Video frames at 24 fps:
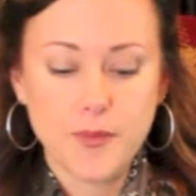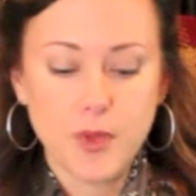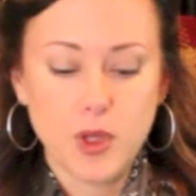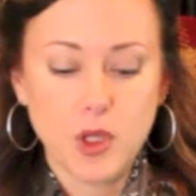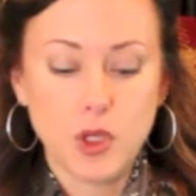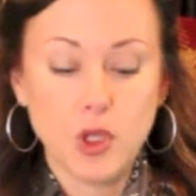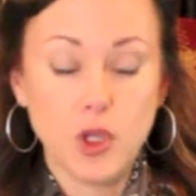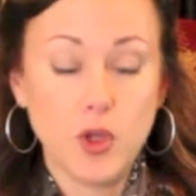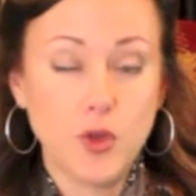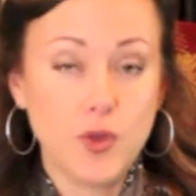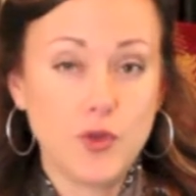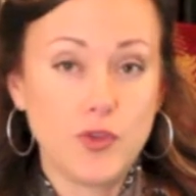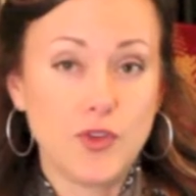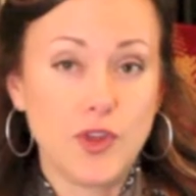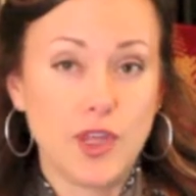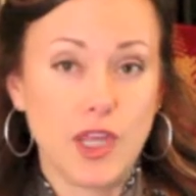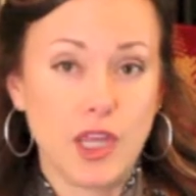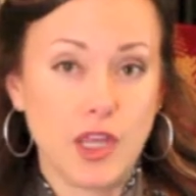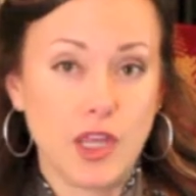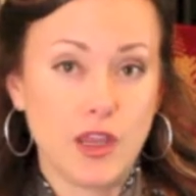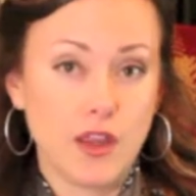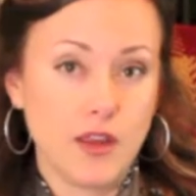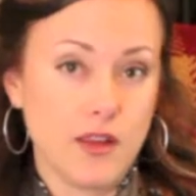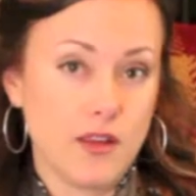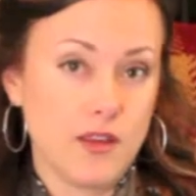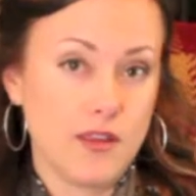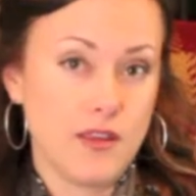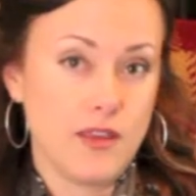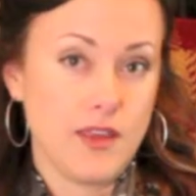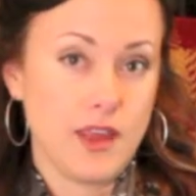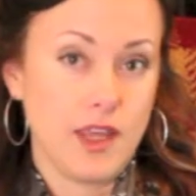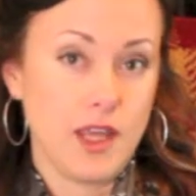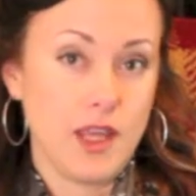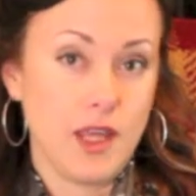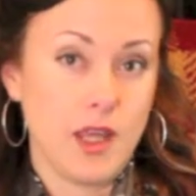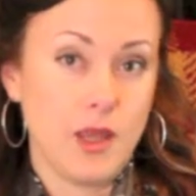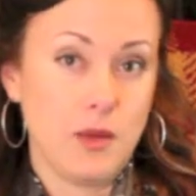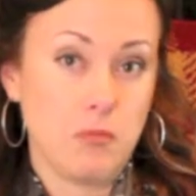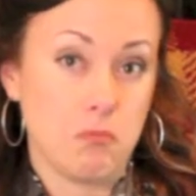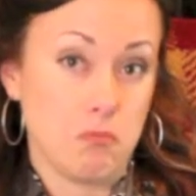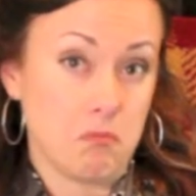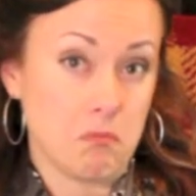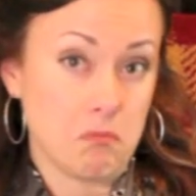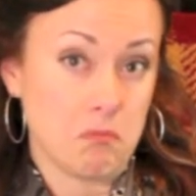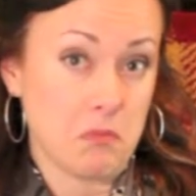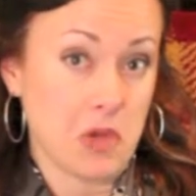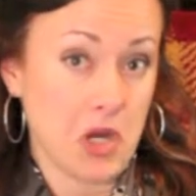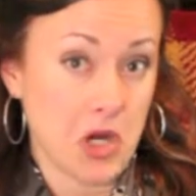using the
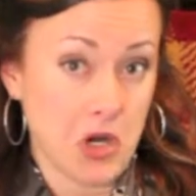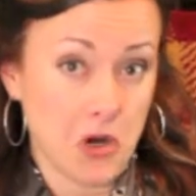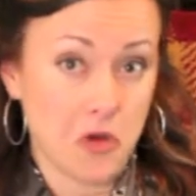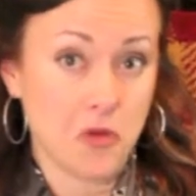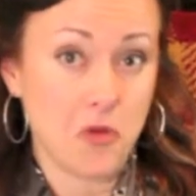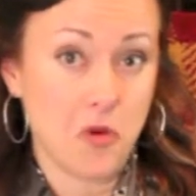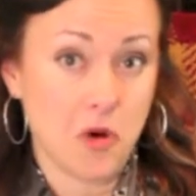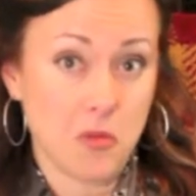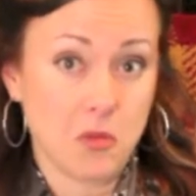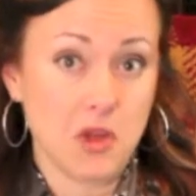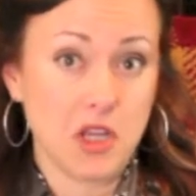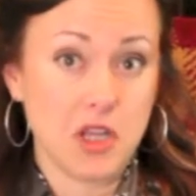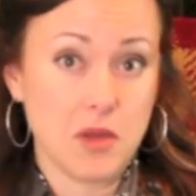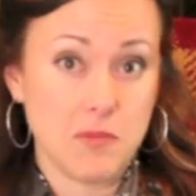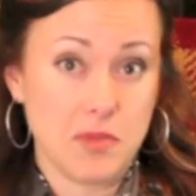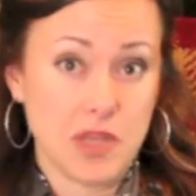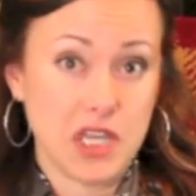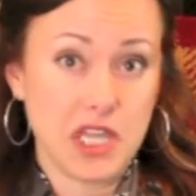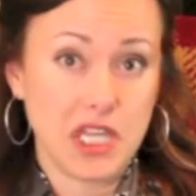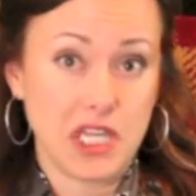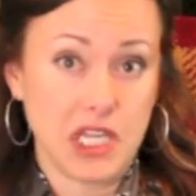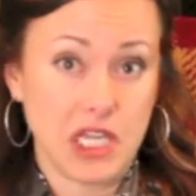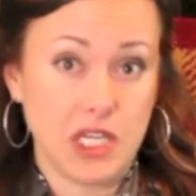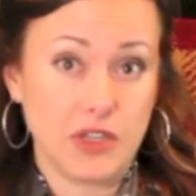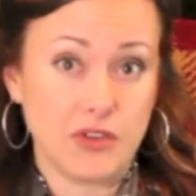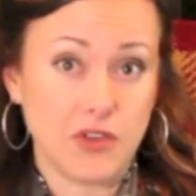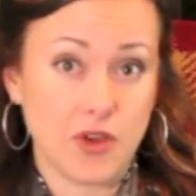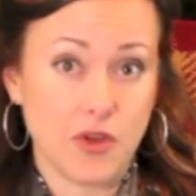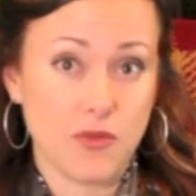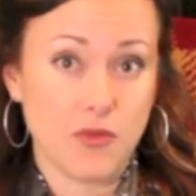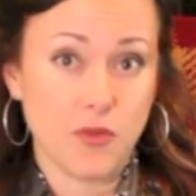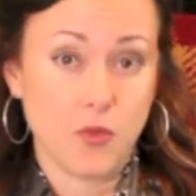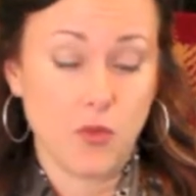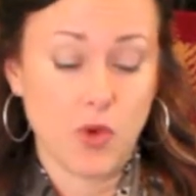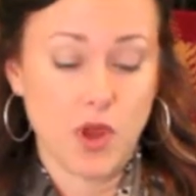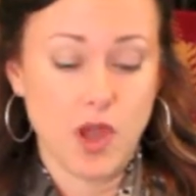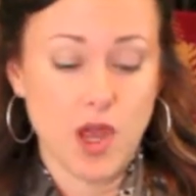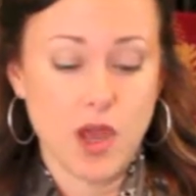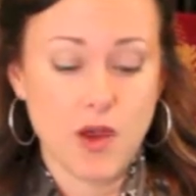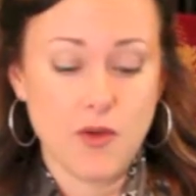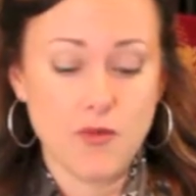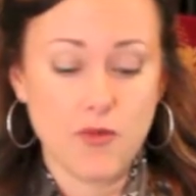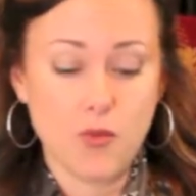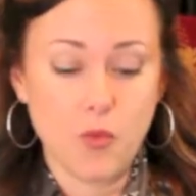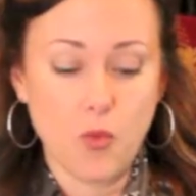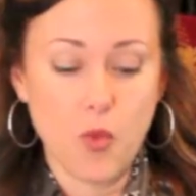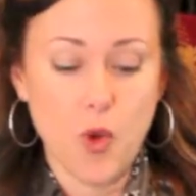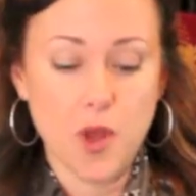paranormal abilities
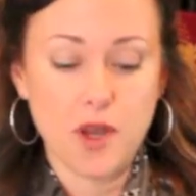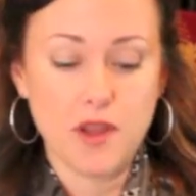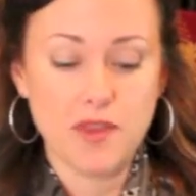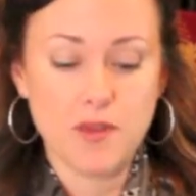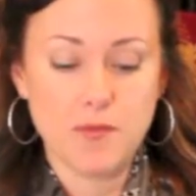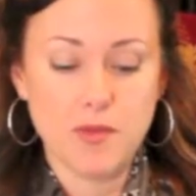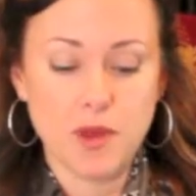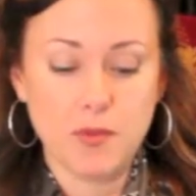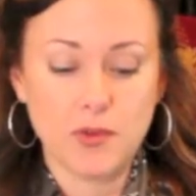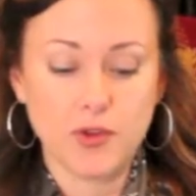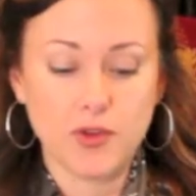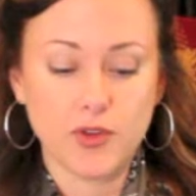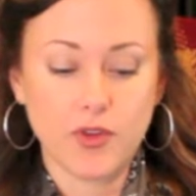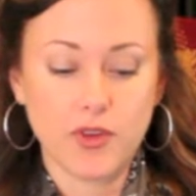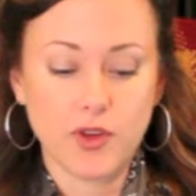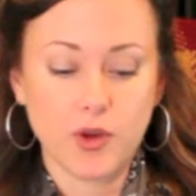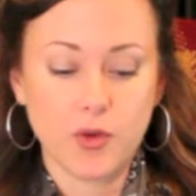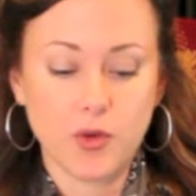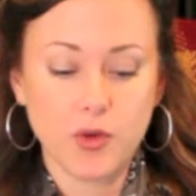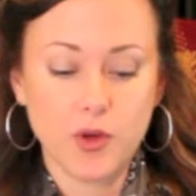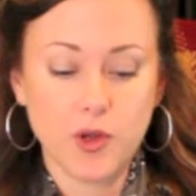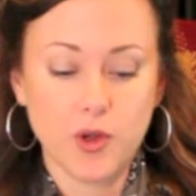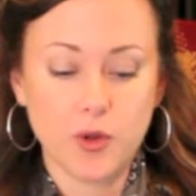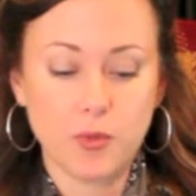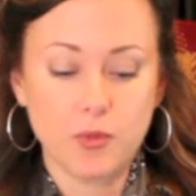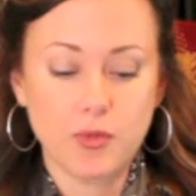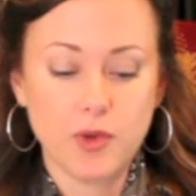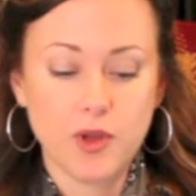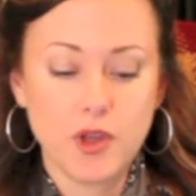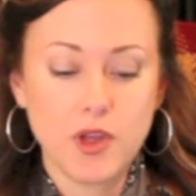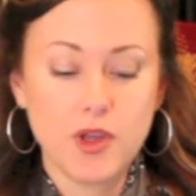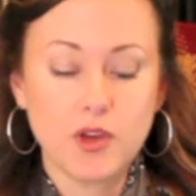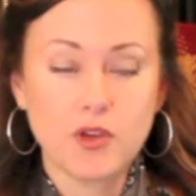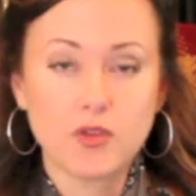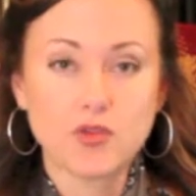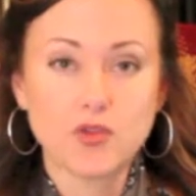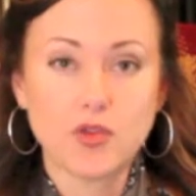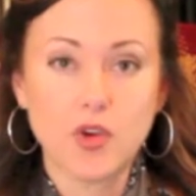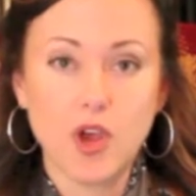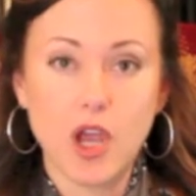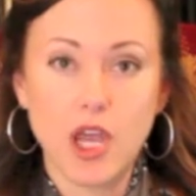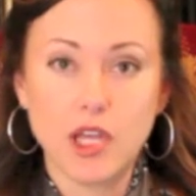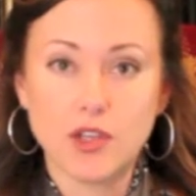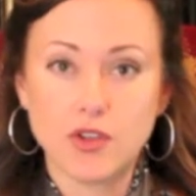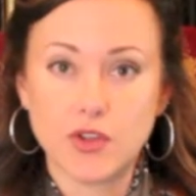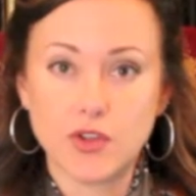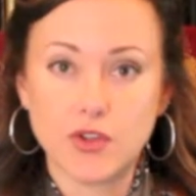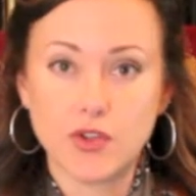of one of the members of the group try
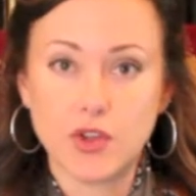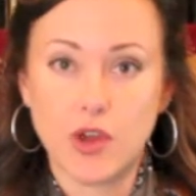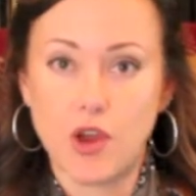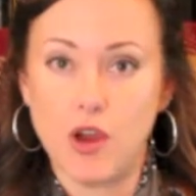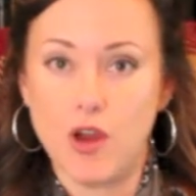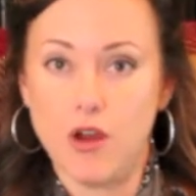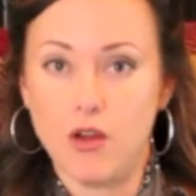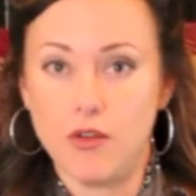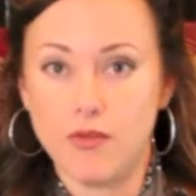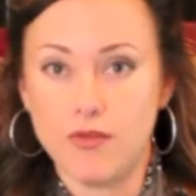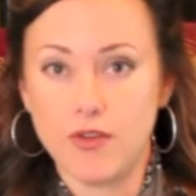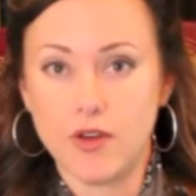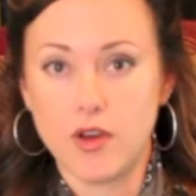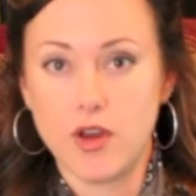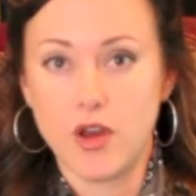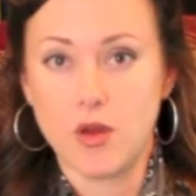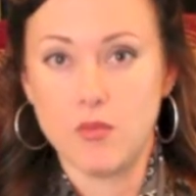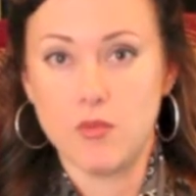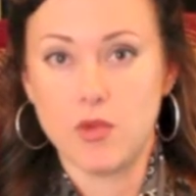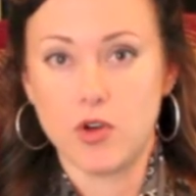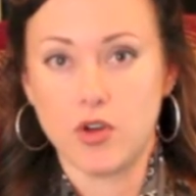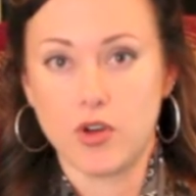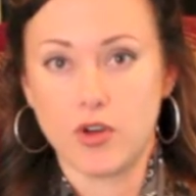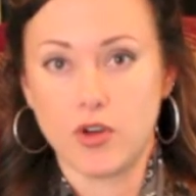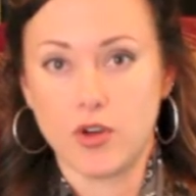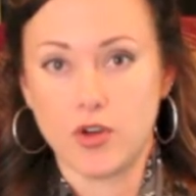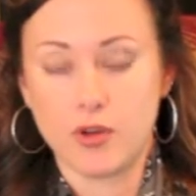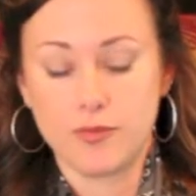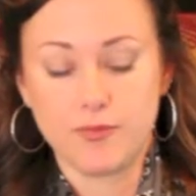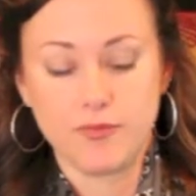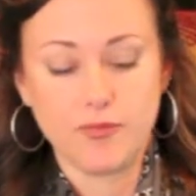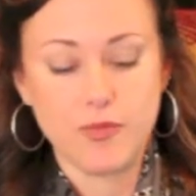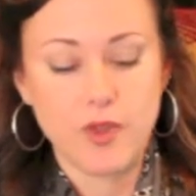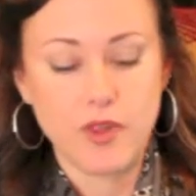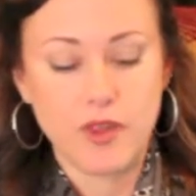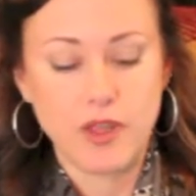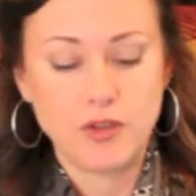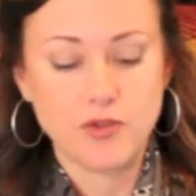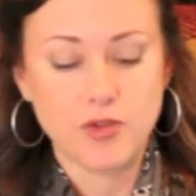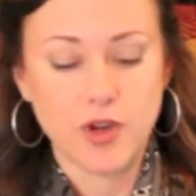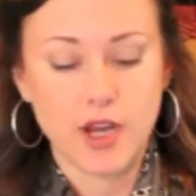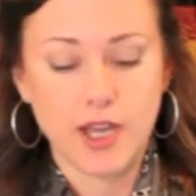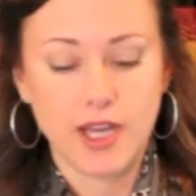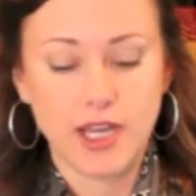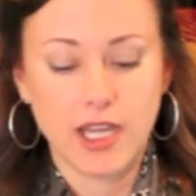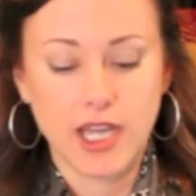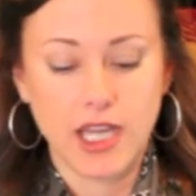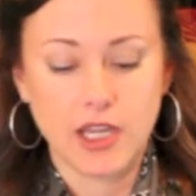to solve a murder. They try
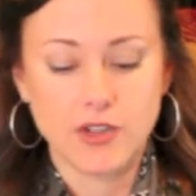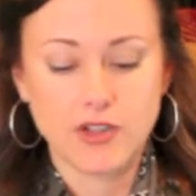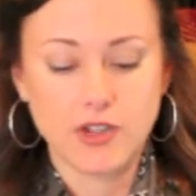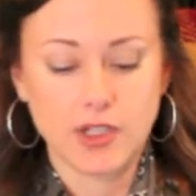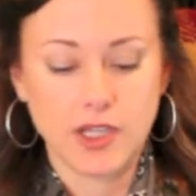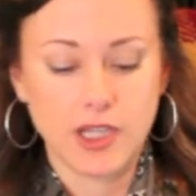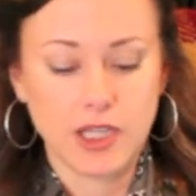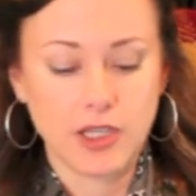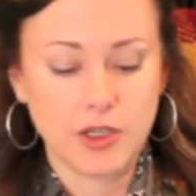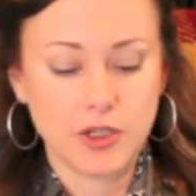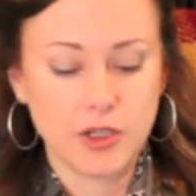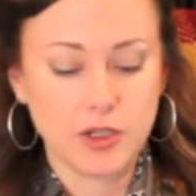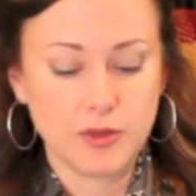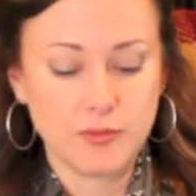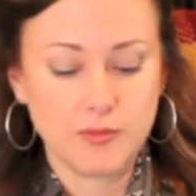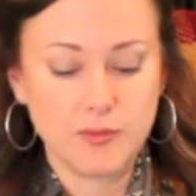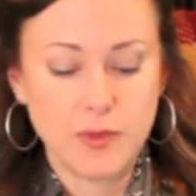to catch a killer.